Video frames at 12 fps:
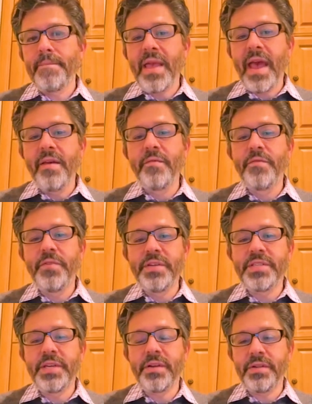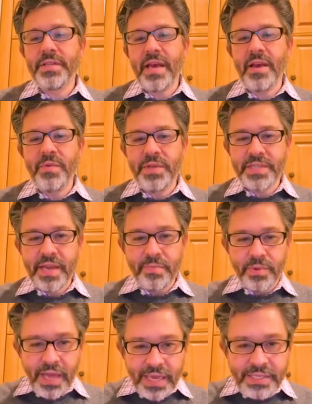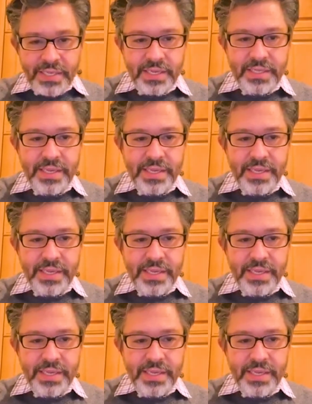Every single day we say blessings,